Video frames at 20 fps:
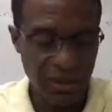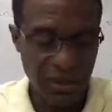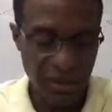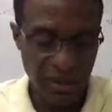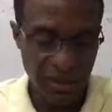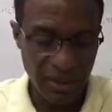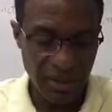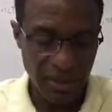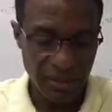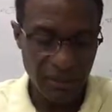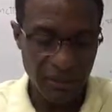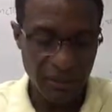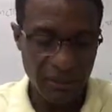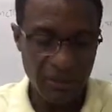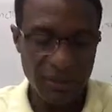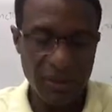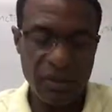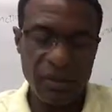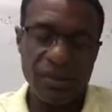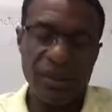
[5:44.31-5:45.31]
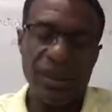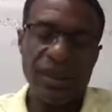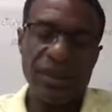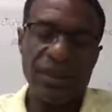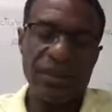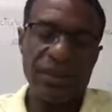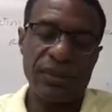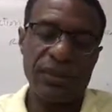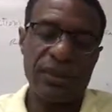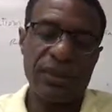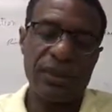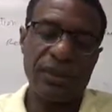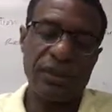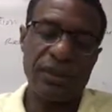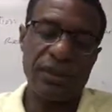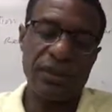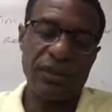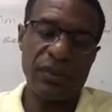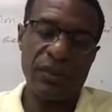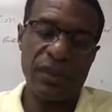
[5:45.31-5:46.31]
say, no, what's this one?
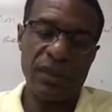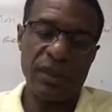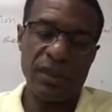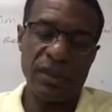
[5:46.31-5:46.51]
This one